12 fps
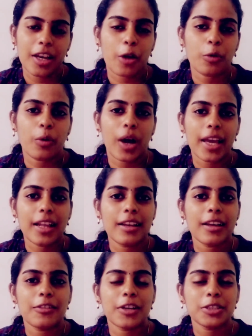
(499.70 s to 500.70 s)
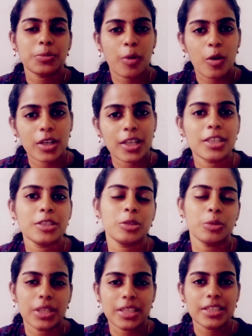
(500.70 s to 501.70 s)
Now, while
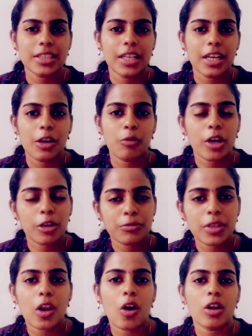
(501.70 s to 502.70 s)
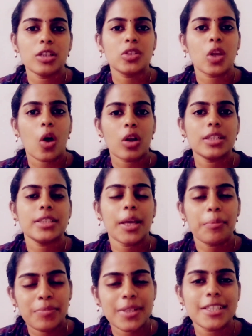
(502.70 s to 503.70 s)
responding to it, one of the Lords, Lord
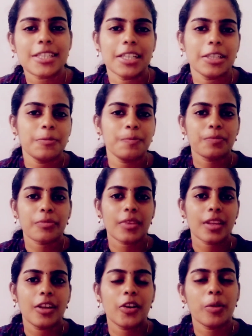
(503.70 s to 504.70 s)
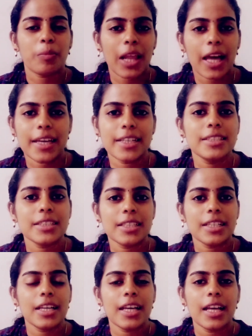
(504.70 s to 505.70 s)
Templeton, replied
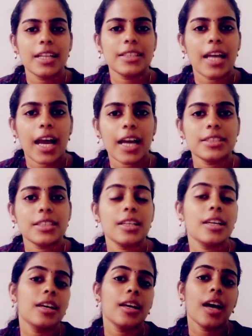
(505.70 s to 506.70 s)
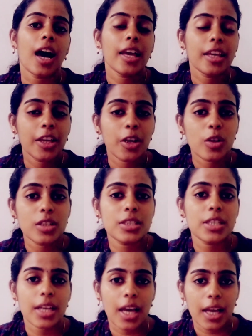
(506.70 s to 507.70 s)
that "I
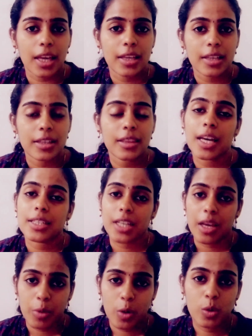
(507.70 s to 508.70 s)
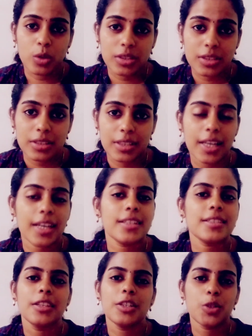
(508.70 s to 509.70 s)
cannot deny that I'm old.
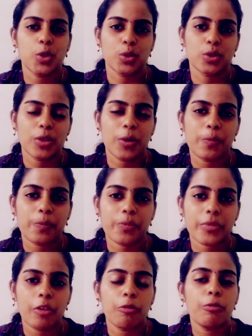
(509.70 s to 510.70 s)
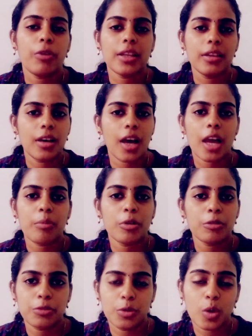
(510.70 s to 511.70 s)
It's the truth. Whether
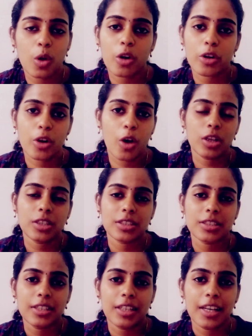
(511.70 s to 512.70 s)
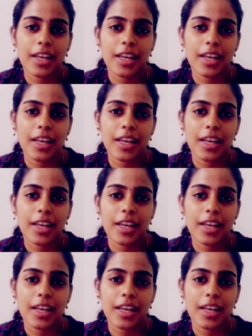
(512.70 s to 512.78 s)
I'm a fool or not